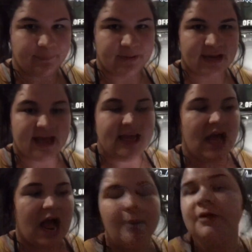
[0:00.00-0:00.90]
but
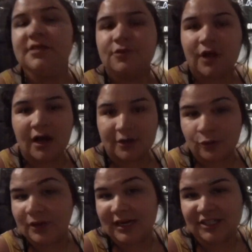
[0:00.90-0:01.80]
I'm also not in a
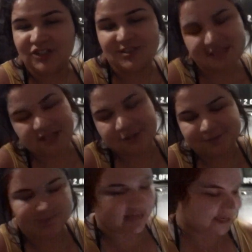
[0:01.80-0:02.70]
rush, so
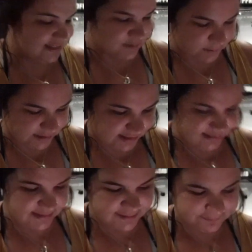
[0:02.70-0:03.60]
it is what it
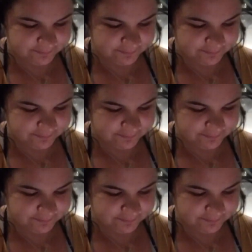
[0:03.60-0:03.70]
is.